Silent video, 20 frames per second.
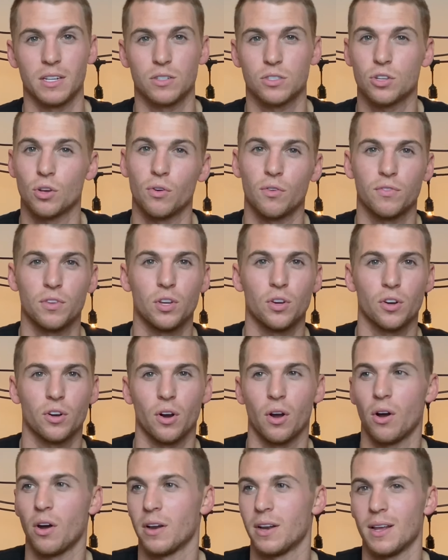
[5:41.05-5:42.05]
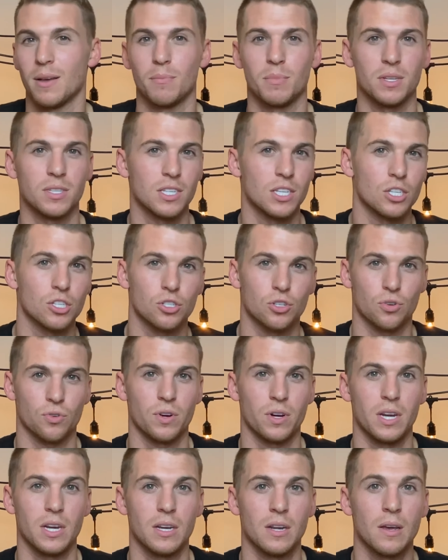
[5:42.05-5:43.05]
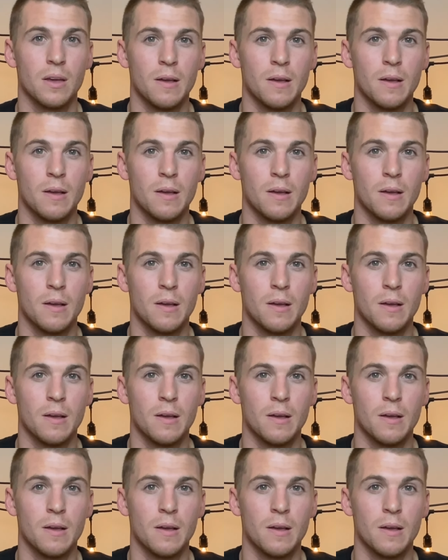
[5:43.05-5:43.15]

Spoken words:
So if you're on a busy street,